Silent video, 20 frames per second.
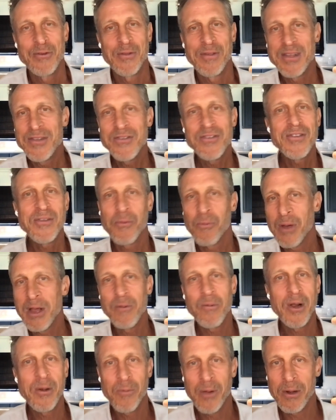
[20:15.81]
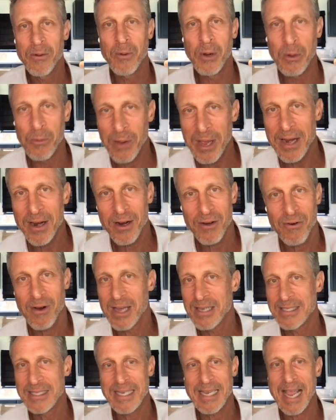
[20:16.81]
So this is the win win win win win
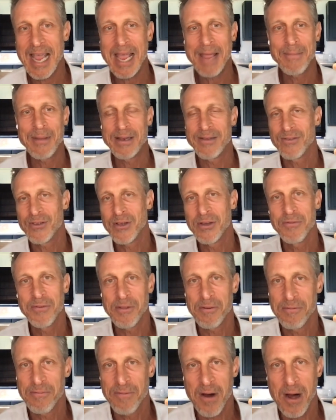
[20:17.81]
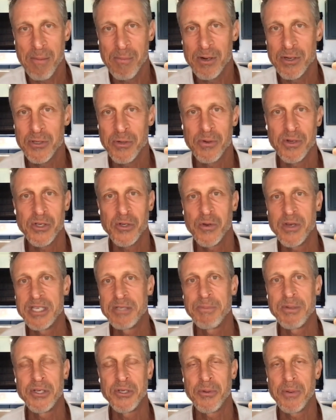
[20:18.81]
across the game. It's good for the farmers who are
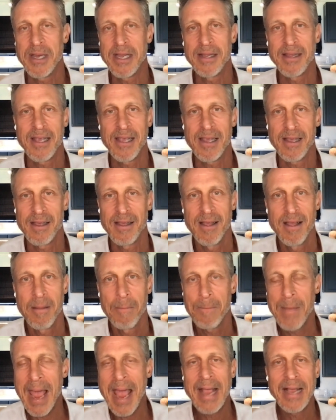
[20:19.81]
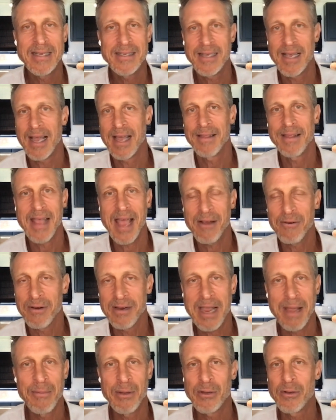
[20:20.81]
squeezed between the banks and the
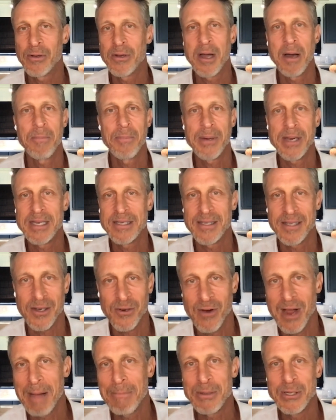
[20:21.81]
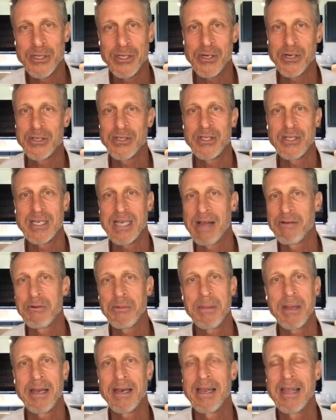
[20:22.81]
agrochemical companies and the crop insurance and the
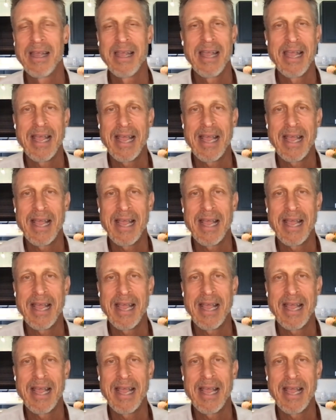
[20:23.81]
government.